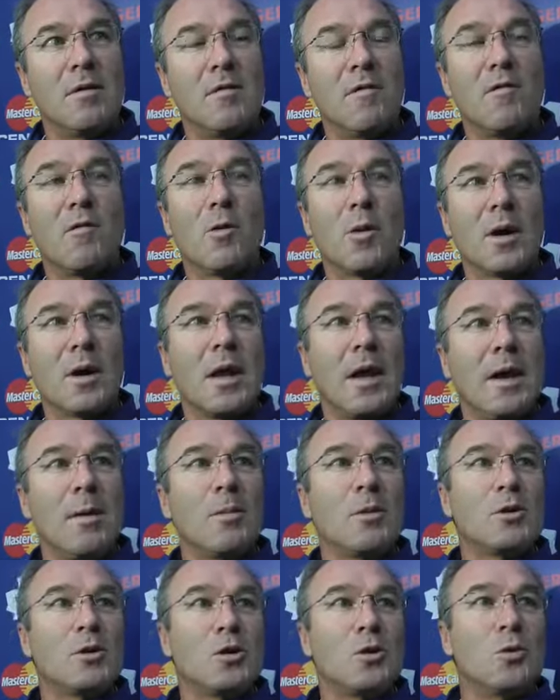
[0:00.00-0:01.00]
for a
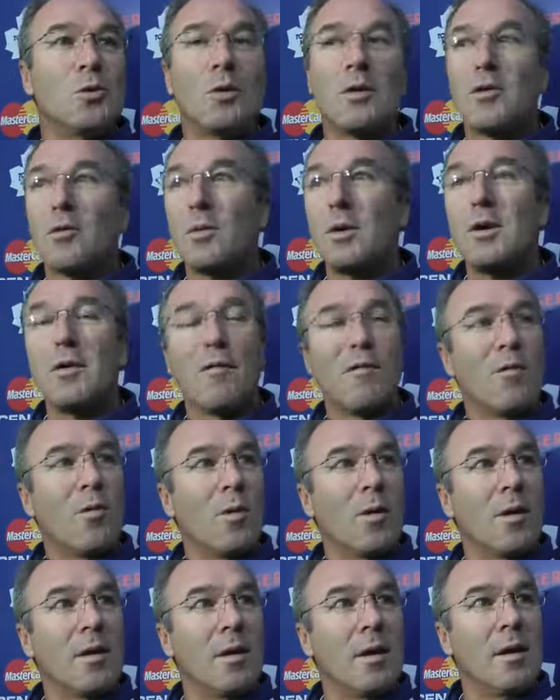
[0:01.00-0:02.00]
game or two or three or
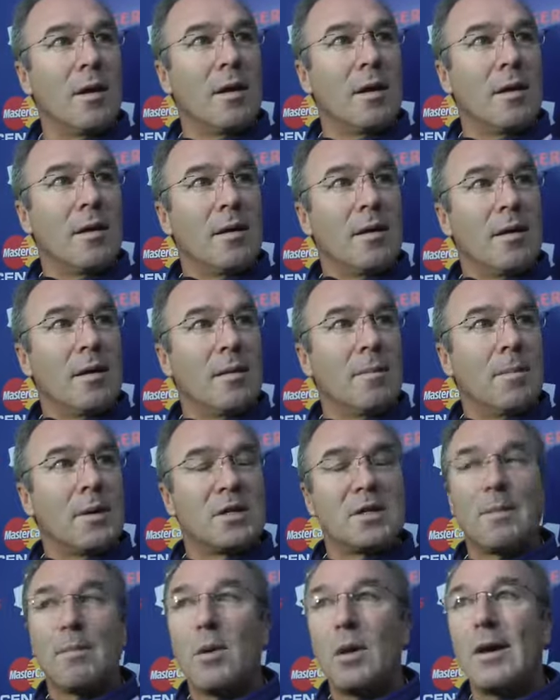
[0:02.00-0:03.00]
four
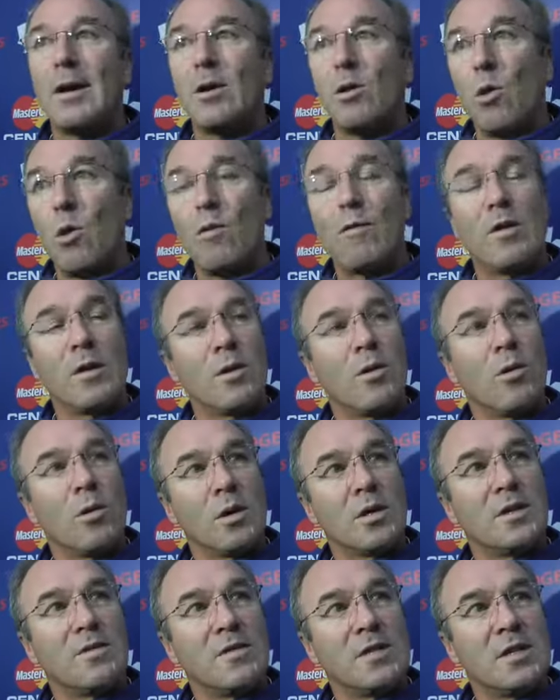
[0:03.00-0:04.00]
but to play it over the
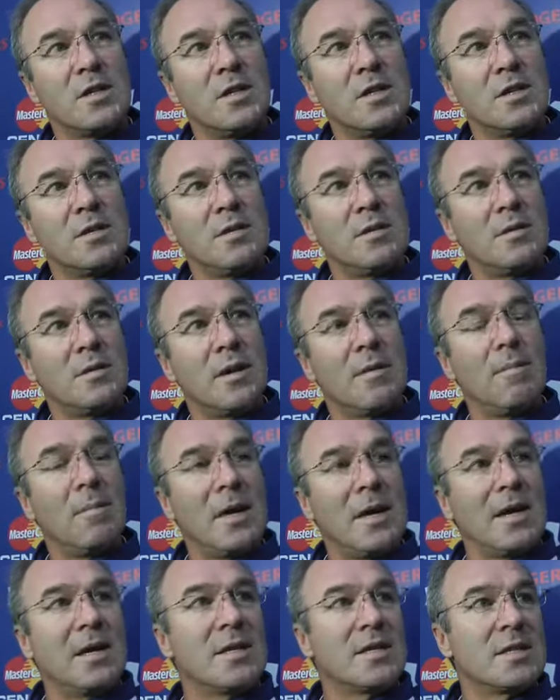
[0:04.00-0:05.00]
course of a season and
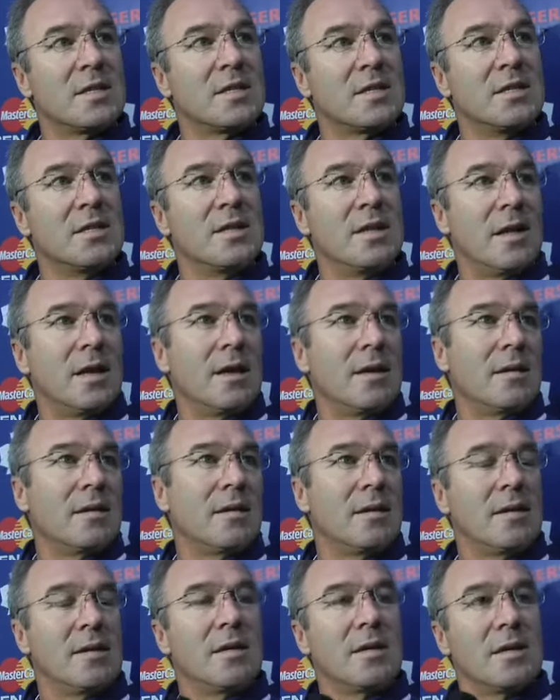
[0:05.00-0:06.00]
be consistent in that
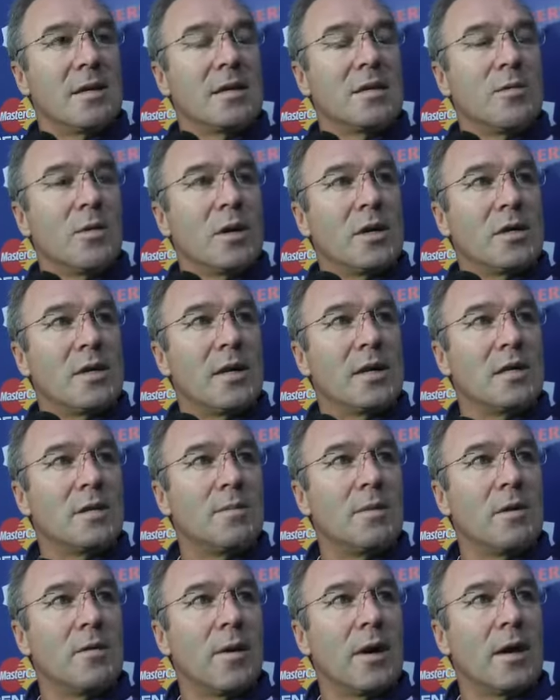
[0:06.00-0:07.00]
is what it takes
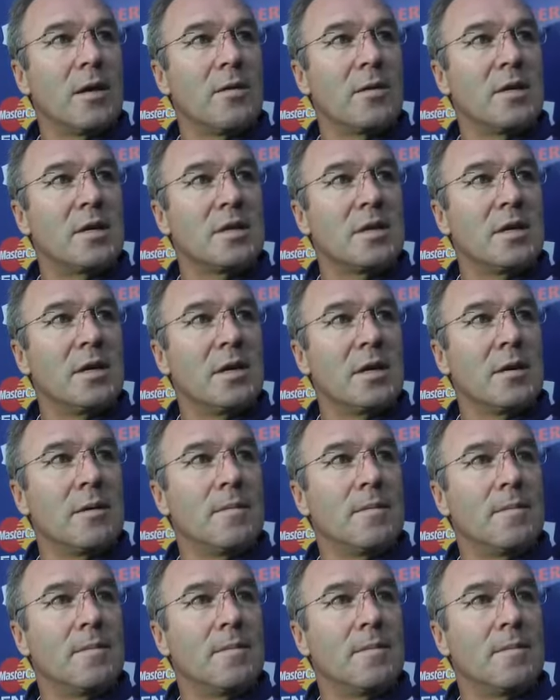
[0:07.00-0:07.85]
to be a regular in this league.